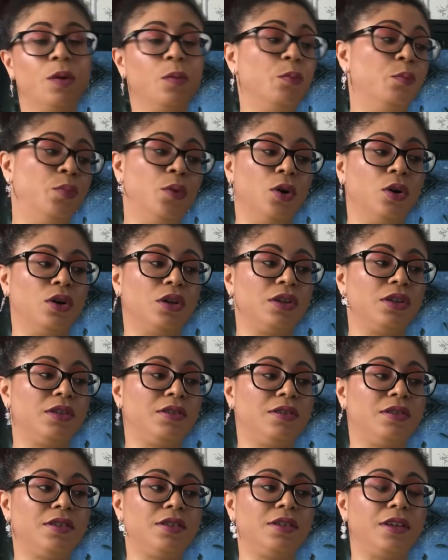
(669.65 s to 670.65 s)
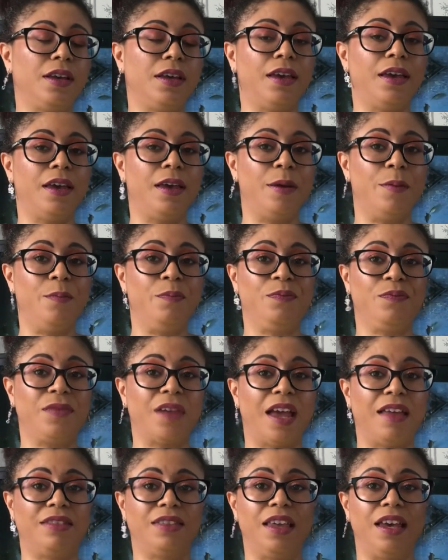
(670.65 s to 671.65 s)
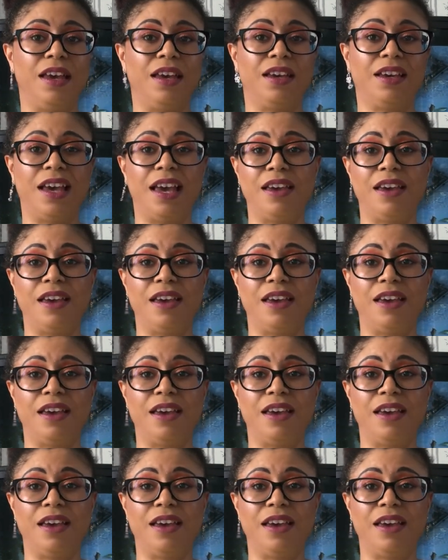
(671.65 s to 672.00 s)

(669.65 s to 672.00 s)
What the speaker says: But I think